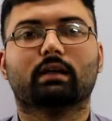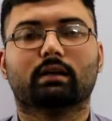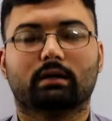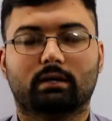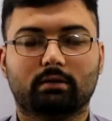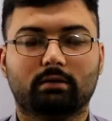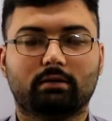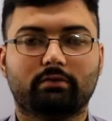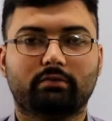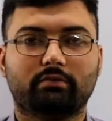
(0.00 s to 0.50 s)

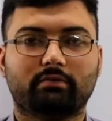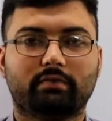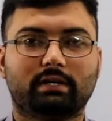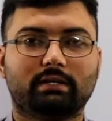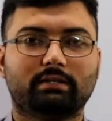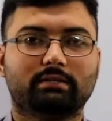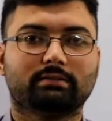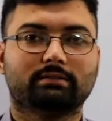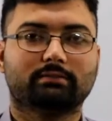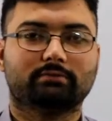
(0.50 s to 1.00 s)
Hello
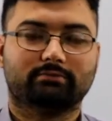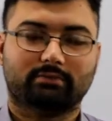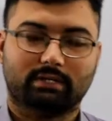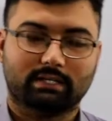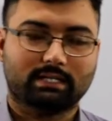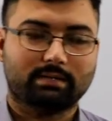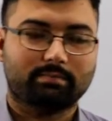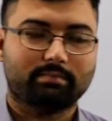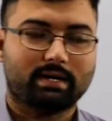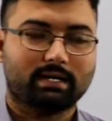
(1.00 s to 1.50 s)
everyone,
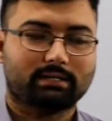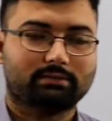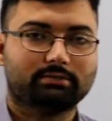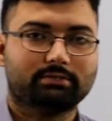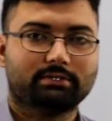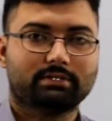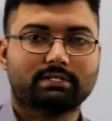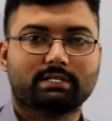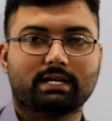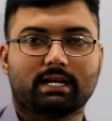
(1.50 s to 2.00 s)
welcome back
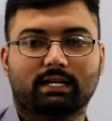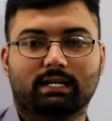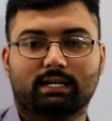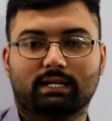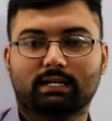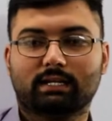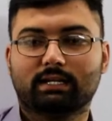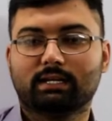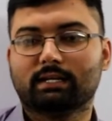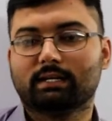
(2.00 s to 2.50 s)
to the channel.